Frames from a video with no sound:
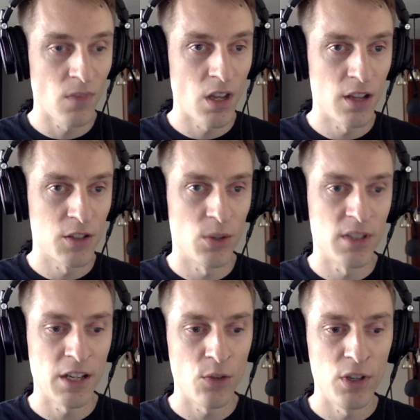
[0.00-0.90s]
Uh, so
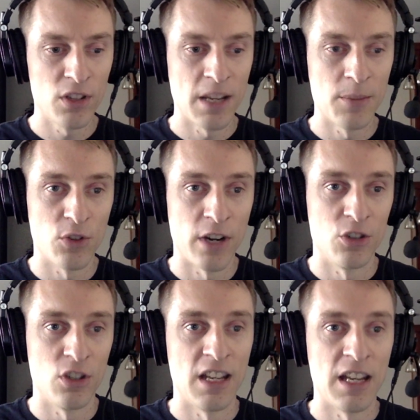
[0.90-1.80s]
it's like a real-time
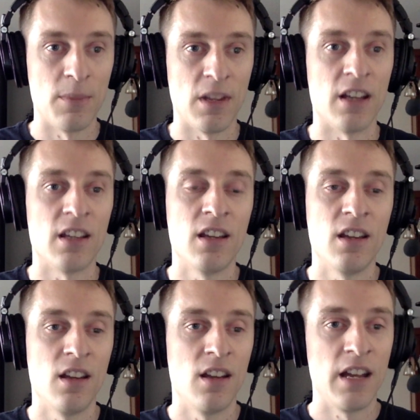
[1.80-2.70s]
strategy game like
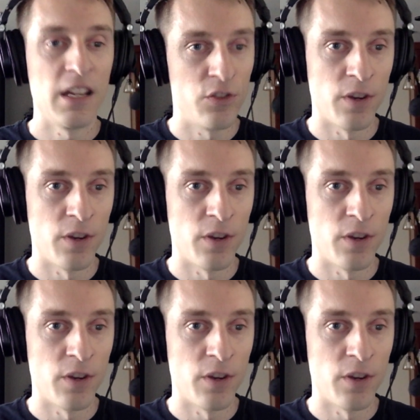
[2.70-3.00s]
Age